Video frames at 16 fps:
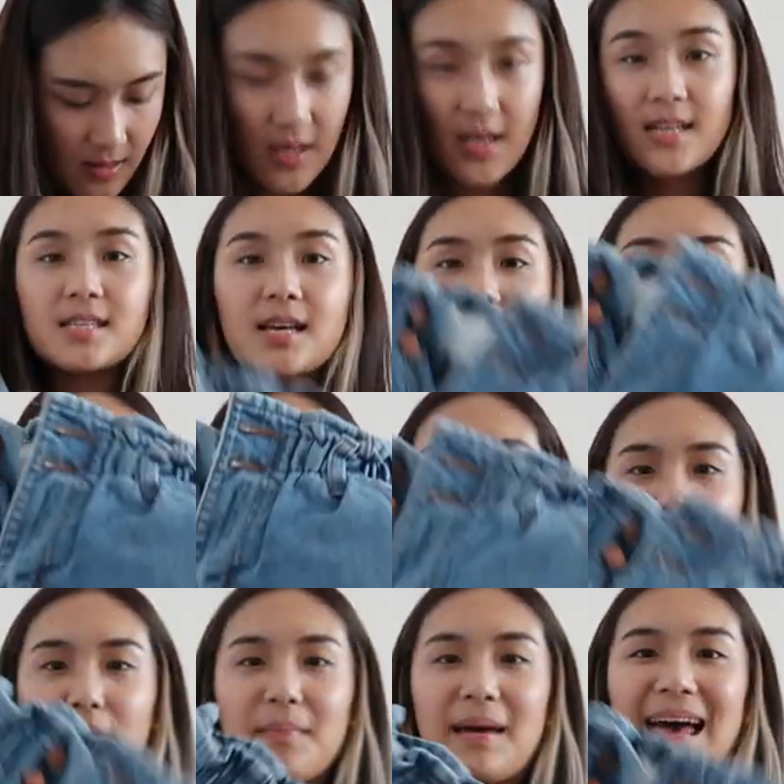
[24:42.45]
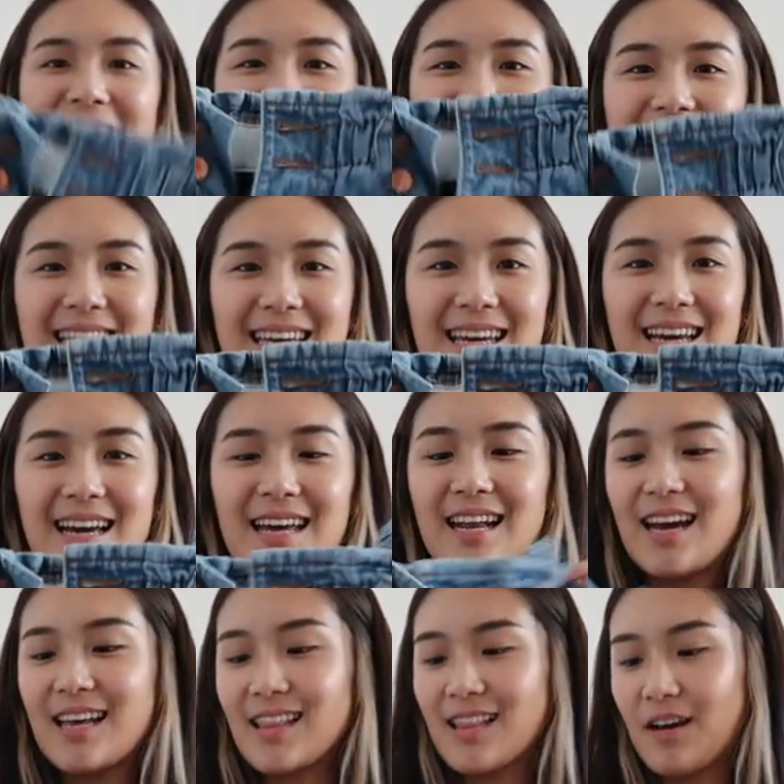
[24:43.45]
These I got from Ali
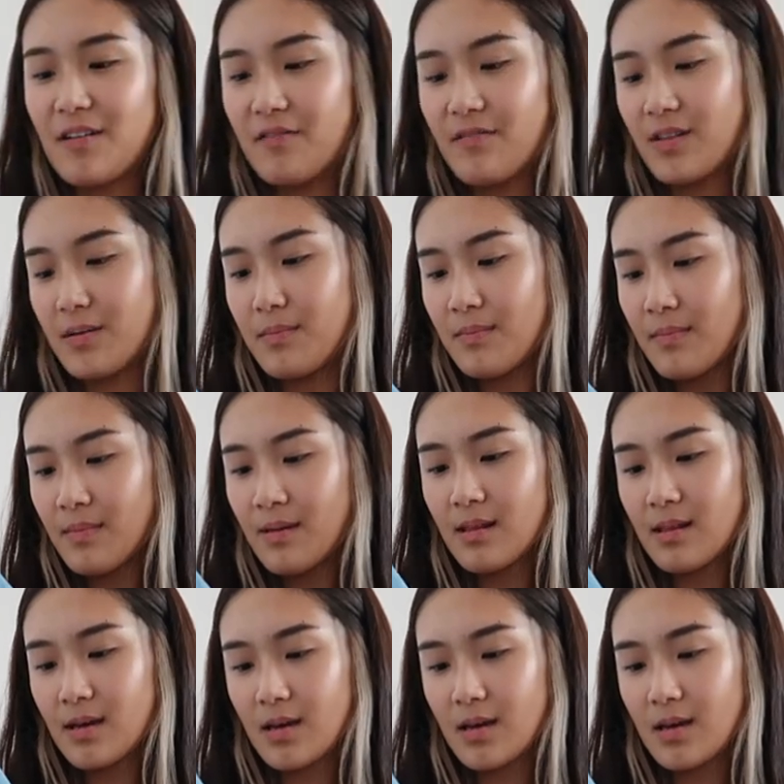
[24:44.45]
and I love them.